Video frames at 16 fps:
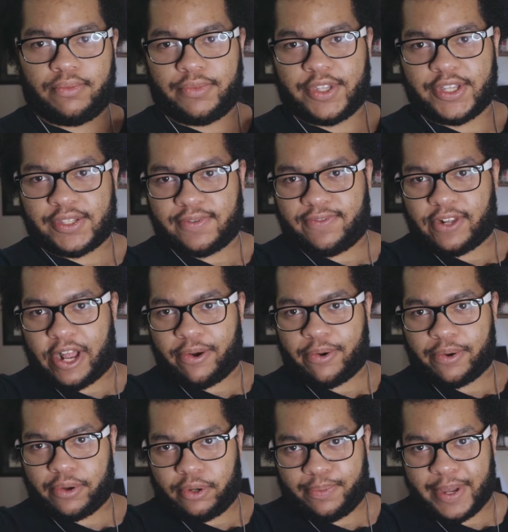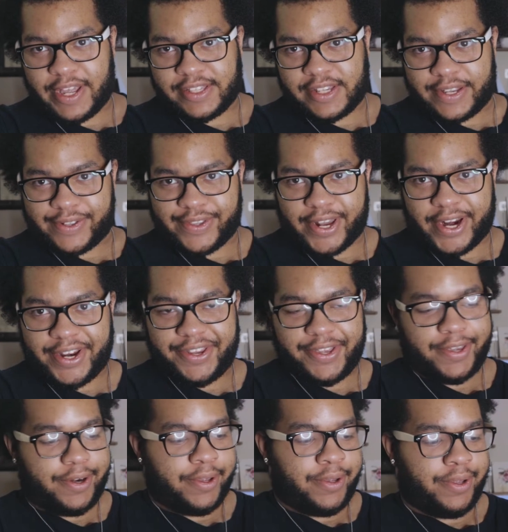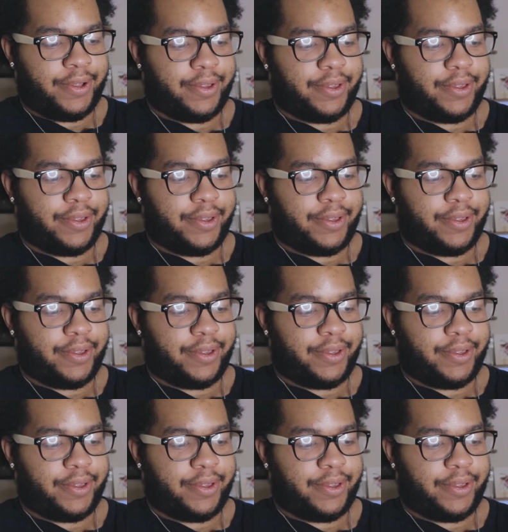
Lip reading: this flower roll painting that I did.